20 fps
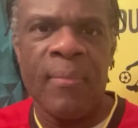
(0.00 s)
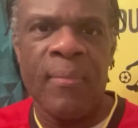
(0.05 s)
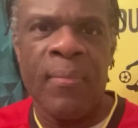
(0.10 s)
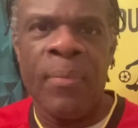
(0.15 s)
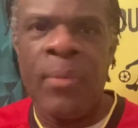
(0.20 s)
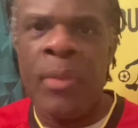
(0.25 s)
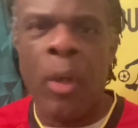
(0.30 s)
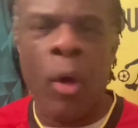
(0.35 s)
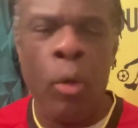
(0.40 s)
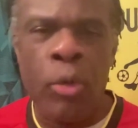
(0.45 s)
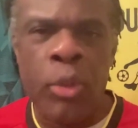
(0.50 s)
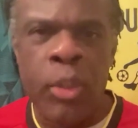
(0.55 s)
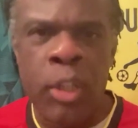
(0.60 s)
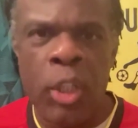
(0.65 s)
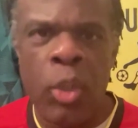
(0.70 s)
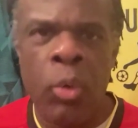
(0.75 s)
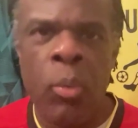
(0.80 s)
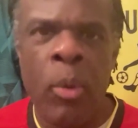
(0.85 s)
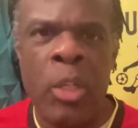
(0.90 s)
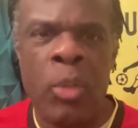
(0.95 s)
The whole
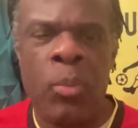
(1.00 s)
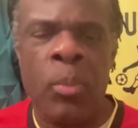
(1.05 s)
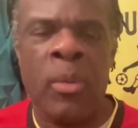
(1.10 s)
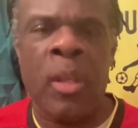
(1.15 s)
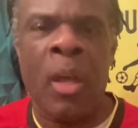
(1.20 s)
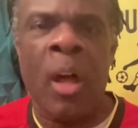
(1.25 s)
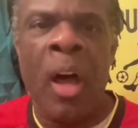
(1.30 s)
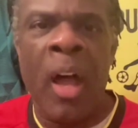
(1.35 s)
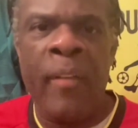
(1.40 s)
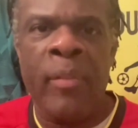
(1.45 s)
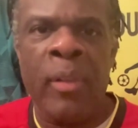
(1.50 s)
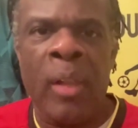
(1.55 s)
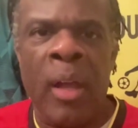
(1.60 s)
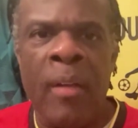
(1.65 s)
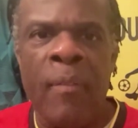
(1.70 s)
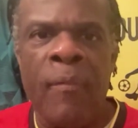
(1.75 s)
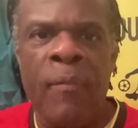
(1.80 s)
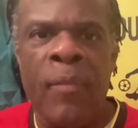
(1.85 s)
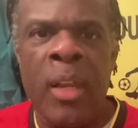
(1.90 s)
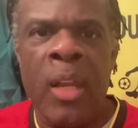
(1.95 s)
situation with the Hive
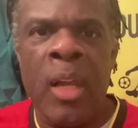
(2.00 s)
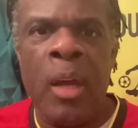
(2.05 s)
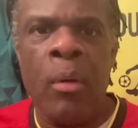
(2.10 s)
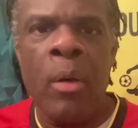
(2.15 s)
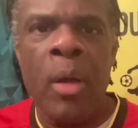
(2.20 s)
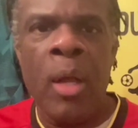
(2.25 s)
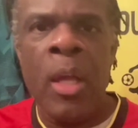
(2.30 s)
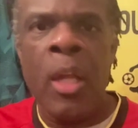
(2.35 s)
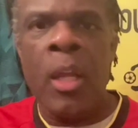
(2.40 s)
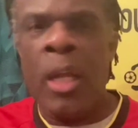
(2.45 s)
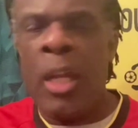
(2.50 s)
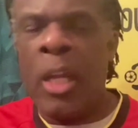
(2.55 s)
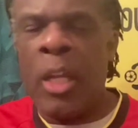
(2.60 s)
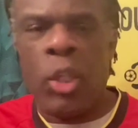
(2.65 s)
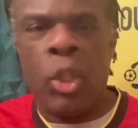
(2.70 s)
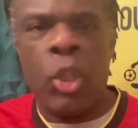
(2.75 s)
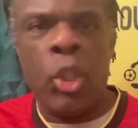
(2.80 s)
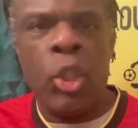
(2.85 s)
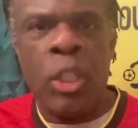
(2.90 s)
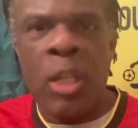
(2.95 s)
Live video, it's
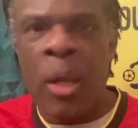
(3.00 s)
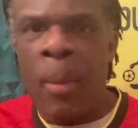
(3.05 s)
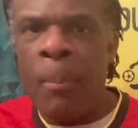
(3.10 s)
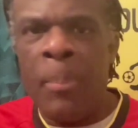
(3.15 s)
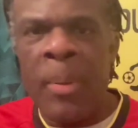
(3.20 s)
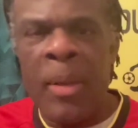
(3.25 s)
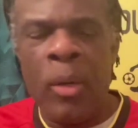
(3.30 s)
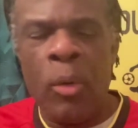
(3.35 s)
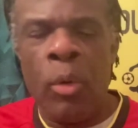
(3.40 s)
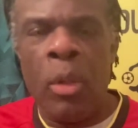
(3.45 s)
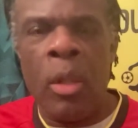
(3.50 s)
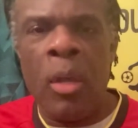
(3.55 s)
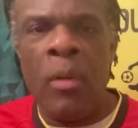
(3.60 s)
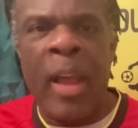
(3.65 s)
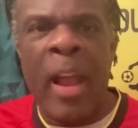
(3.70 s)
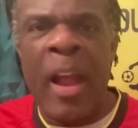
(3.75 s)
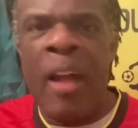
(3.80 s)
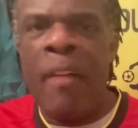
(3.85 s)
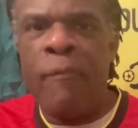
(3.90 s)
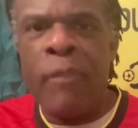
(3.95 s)
jumping all over.
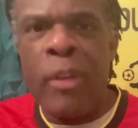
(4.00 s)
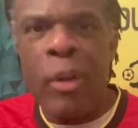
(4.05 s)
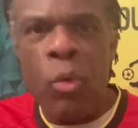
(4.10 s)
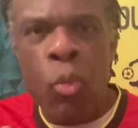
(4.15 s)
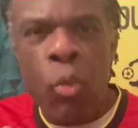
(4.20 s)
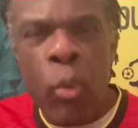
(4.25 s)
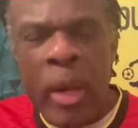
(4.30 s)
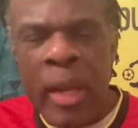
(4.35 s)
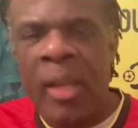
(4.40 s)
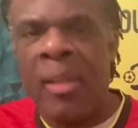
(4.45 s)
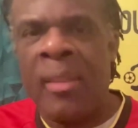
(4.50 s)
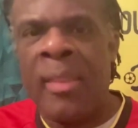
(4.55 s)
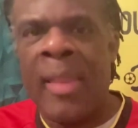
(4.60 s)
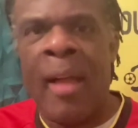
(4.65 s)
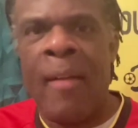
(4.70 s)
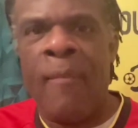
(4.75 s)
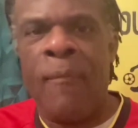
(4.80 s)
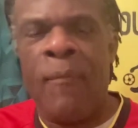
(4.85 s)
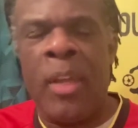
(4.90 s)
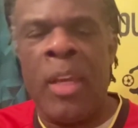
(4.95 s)
Every week
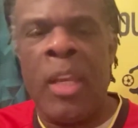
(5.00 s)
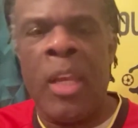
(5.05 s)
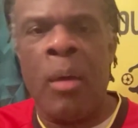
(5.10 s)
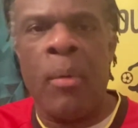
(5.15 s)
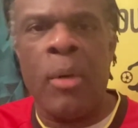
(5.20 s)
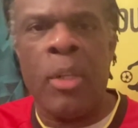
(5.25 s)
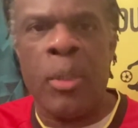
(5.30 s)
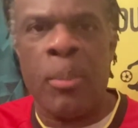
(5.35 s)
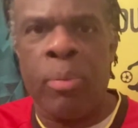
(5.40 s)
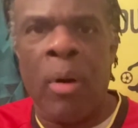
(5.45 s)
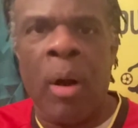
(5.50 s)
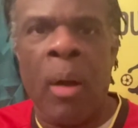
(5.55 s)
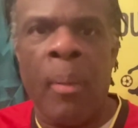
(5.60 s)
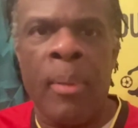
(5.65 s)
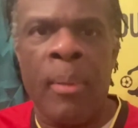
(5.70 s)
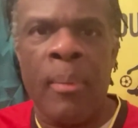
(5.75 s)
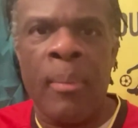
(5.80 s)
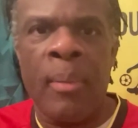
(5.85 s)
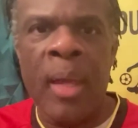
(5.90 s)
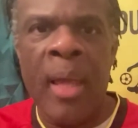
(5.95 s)
that video is a problem.